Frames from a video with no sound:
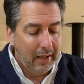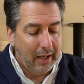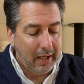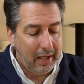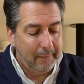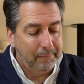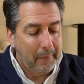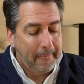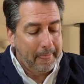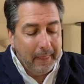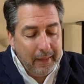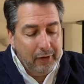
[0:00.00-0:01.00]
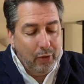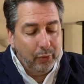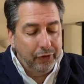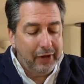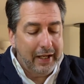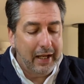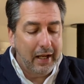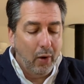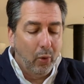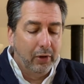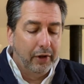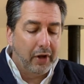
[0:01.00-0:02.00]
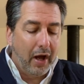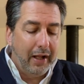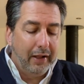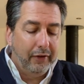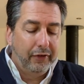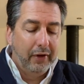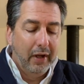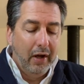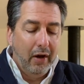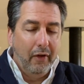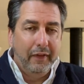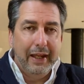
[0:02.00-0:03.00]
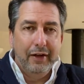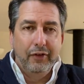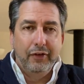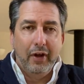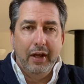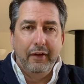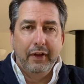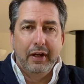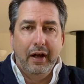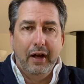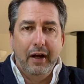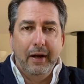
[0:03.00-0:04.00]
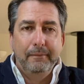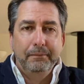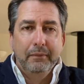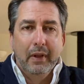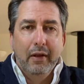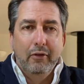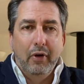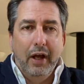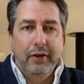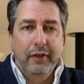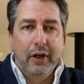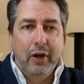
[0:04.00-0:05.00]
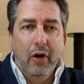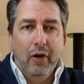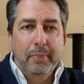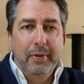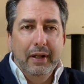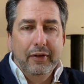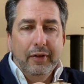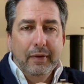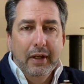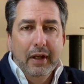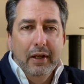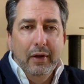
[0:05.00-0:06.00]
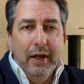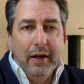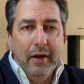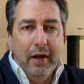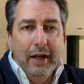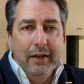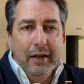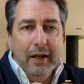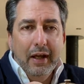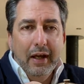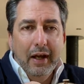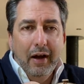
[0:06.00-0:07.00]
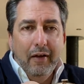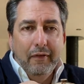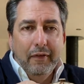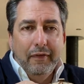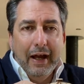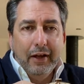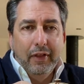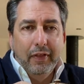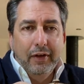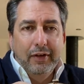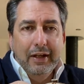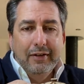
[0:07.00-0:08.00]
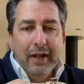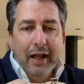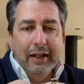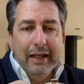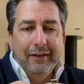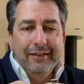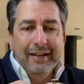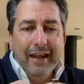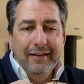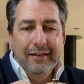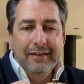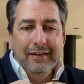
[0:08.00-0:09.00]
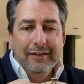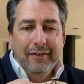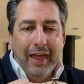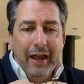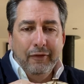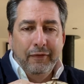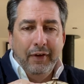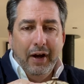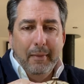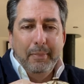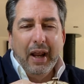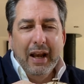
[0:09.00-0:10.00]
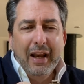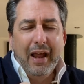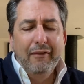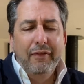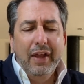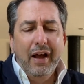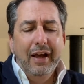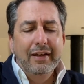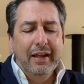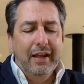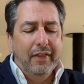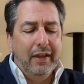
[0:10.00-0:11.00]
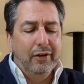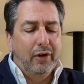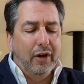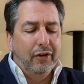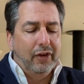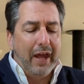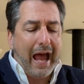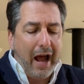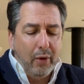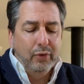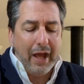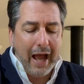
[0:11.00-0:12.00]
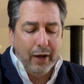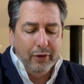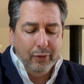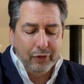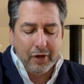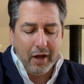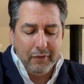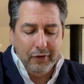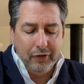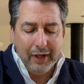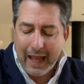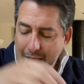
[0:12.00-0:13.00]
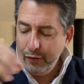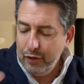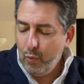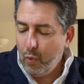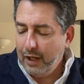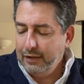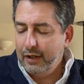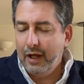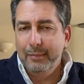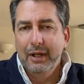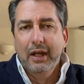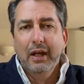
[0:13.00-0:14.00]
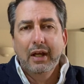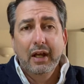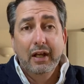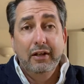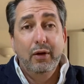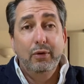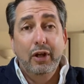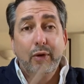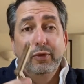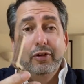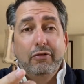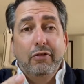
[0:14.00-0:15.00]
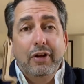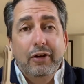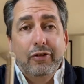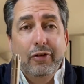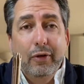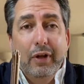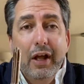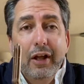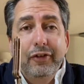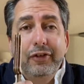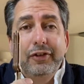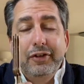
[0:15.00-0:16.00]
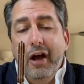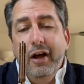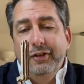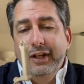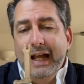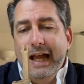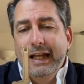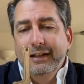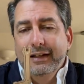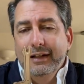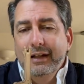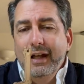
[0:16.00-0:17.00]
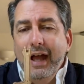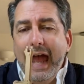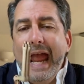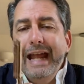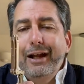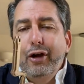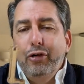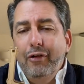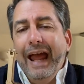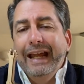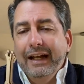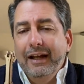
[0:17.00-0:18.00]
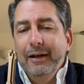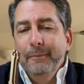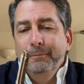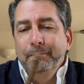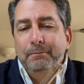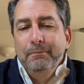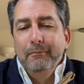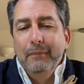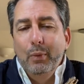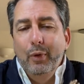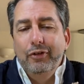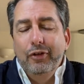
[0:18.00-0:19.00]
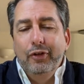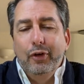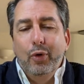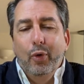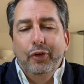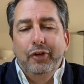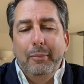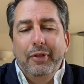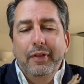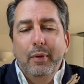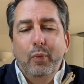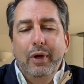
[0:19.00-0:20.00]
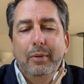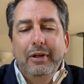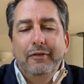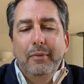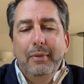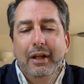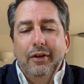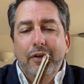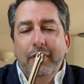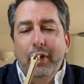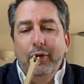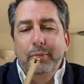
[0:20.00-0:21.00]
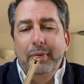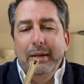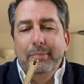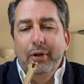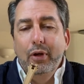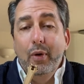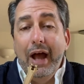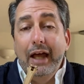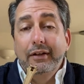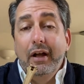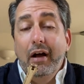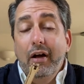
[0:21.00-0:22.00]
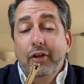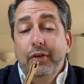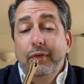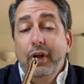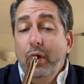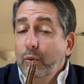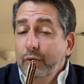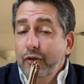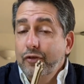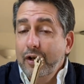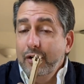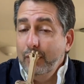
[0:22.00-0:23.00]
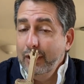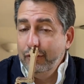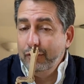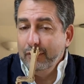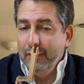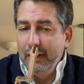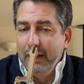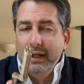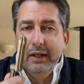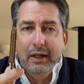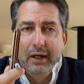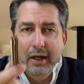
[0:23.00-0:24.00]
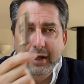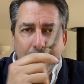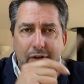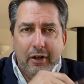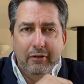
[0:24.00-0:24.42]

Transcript: You will see all the dials on the inside of the car, right in the cockpit. You get an idea of the fact that the detail extends that far. But I love the idea that you're going to say, how do you start this thing? How do you wind it up? You use a traditional starting handle, a crank, which is, of course, something that will be familiar to those people who had cars of an older generation. Ask your